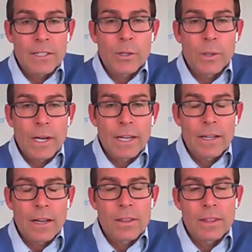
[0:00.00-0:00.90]
Yeah, that's
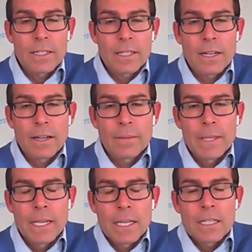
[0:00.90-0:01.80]
great. On the